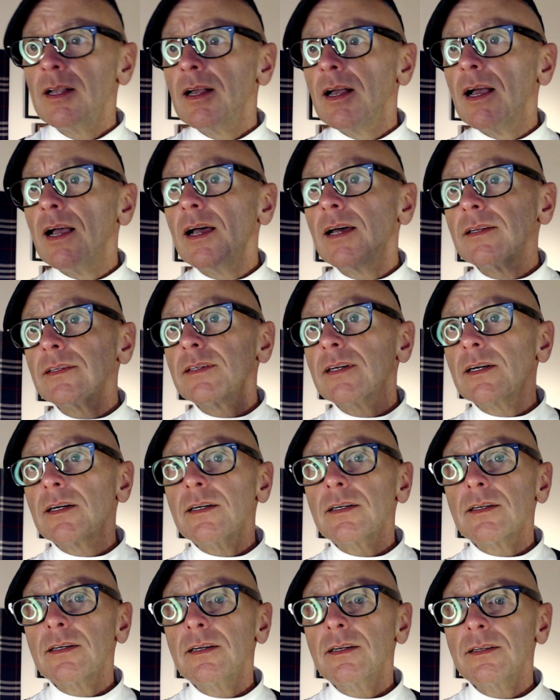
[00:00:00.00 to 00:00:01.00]
And
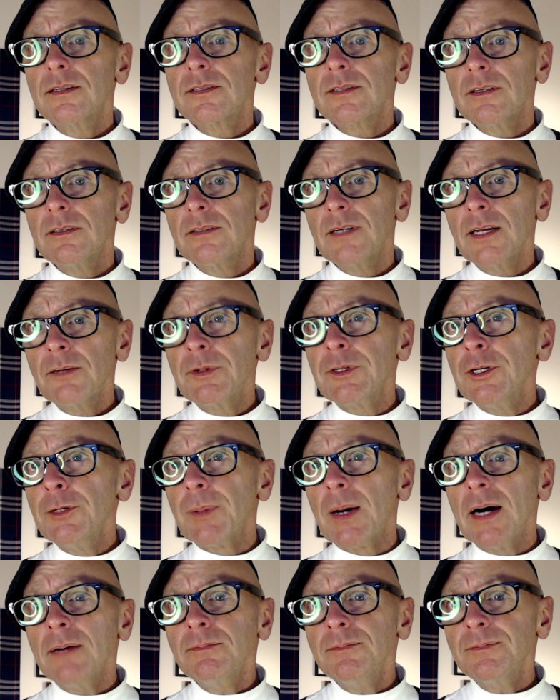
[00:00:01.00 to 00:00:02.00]
uh, so, how do we do,
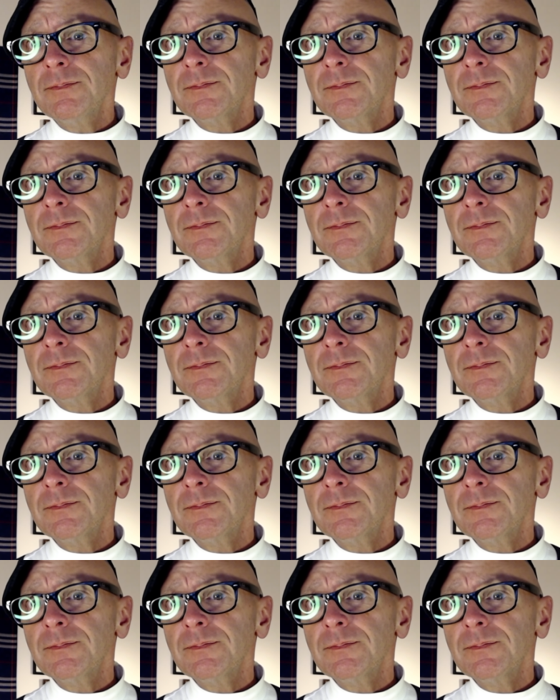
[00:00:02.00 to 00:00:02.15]
Bob?